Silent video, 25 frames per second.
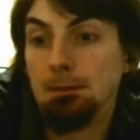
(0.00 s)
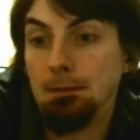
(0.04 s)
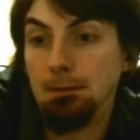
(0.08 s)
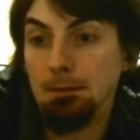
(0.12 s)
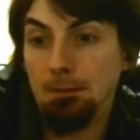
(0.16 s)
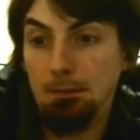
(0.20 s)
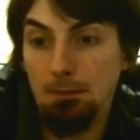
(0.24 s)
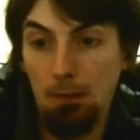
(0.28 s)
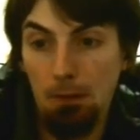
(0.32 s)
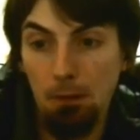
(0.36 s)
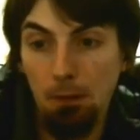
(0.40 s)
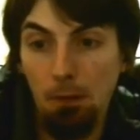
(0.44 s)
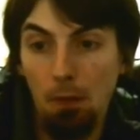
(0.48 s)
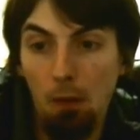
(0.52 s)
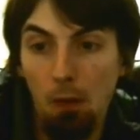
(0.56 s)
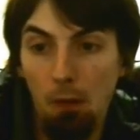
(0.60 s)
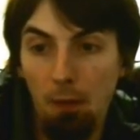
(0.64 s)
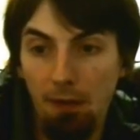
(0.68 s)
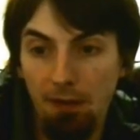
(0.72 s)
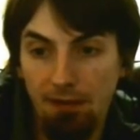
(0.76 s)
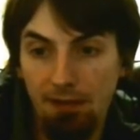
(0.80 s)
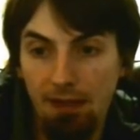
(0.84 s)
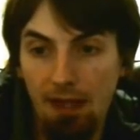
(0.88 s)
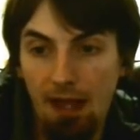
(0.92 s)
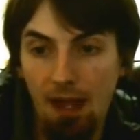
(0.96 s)
don't know
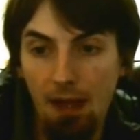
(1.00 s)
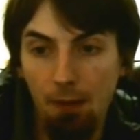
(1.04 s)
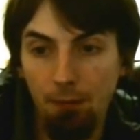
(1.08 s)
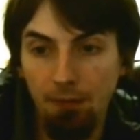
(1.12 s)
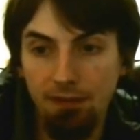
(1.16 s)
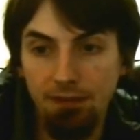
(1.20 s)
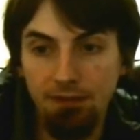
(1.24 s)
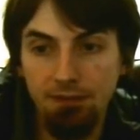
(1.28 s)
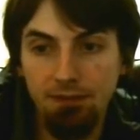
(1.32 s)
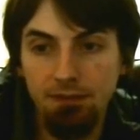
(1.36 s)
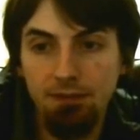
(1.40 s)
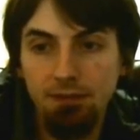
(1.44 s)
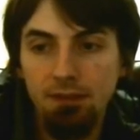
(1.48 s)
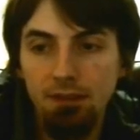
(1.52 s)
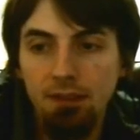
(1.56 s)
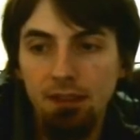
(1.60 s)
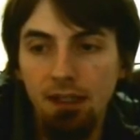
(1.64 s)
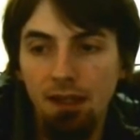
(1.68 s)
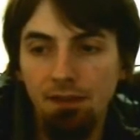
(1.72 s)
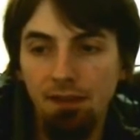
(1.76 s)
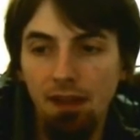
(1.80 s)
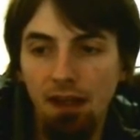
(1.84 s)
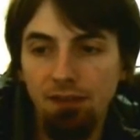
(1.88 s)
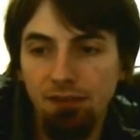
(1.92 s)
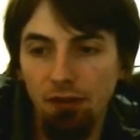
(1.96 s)
about that one.
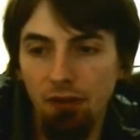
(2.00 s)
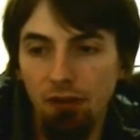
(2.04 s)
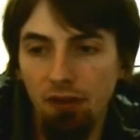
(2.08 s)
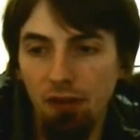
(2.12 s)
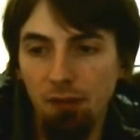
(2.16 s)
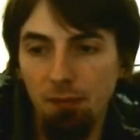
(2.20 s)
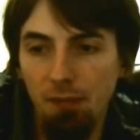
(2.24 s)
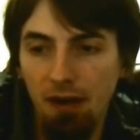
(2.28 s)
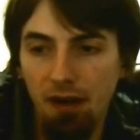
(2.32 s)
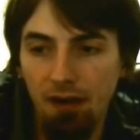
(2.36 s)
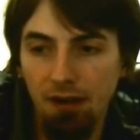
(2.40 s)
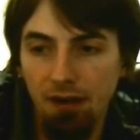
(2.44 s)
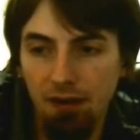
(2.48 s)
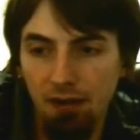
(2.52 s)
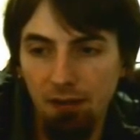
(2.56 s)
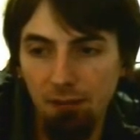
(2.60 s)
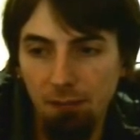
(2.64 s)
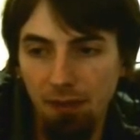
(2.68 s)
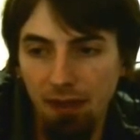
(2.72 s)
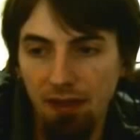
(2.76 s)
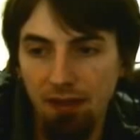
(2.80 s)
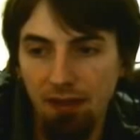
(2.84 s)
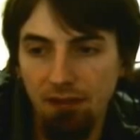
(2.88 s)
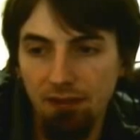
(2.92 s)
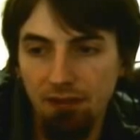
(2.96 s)
And that's all the American
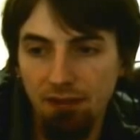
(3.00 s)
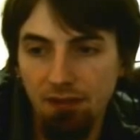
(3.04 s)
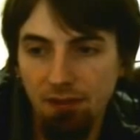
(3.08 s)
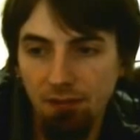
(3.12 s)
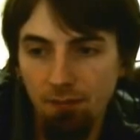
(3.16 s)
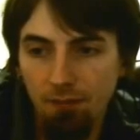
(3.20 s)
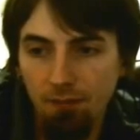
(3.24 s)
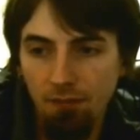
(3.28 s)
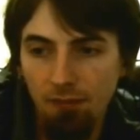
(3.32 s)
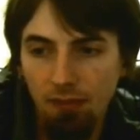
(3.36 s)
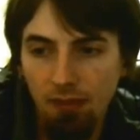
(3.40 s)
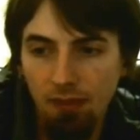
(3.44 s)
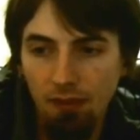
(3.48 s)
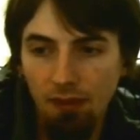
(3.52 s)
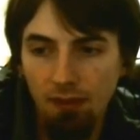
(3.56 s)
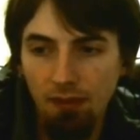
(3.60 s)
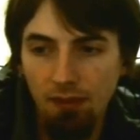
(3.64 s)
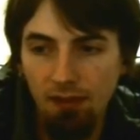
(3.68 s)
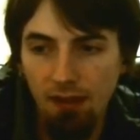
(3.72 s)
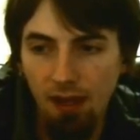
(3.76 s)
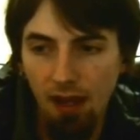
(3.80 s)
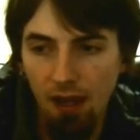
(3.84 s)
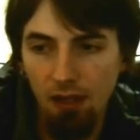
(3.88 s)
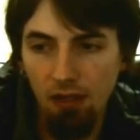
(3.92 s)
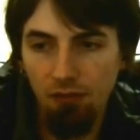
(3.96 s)
bands.
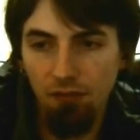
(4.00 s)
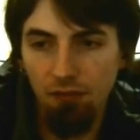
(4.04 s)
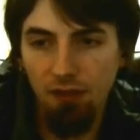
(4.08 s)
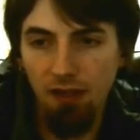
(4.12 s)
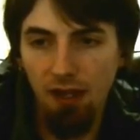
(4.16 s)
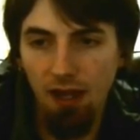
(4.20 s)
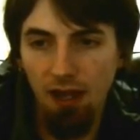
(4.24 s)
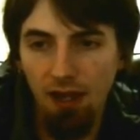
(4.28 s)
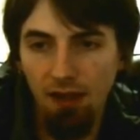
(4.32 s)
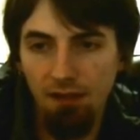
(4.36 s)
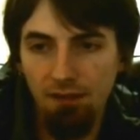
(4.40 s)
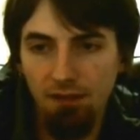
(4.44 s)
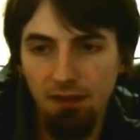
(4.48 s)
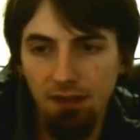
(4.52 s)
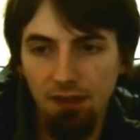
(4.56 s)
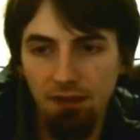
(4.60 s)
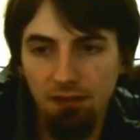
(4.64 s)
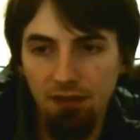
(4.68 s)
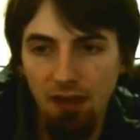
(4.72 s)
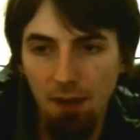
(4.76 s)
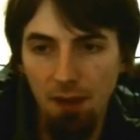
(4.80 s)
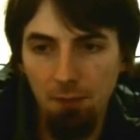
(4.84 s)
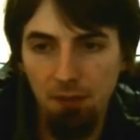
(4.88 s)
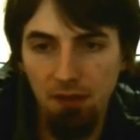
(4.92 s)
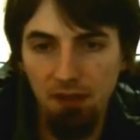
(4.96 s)
Now you've got the
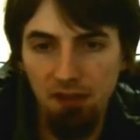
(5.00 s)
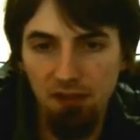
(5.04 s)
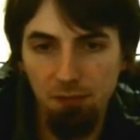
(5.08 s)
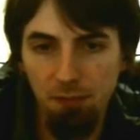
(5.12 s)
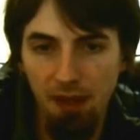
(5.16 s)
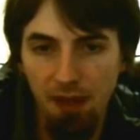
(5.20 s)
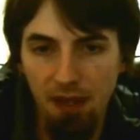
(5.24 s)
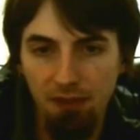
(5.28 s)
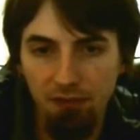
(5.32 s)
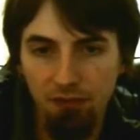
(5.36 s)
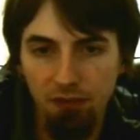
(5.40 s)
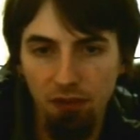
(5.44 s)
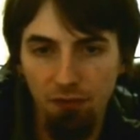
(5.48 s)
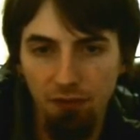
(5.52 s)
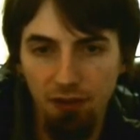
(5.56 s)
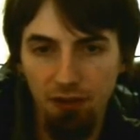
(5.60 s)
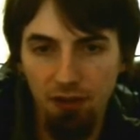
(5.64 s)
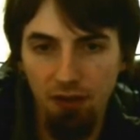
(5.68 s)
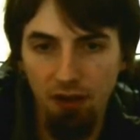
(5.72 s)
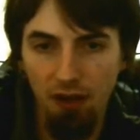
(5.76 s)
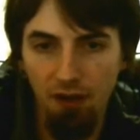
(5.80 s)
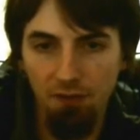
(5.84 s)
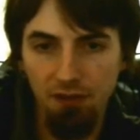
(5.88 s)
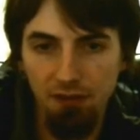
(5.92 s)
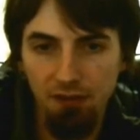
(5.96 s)
Japanese bands over
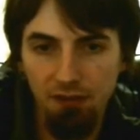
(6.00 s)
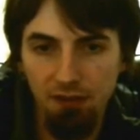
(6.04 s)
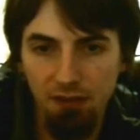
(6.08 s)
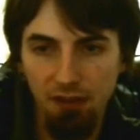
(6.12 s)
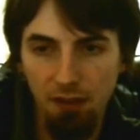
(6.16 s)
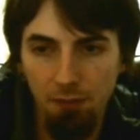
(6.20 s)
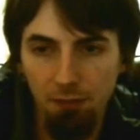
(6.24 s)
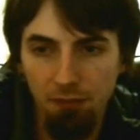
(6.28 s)
here, obviously. I'm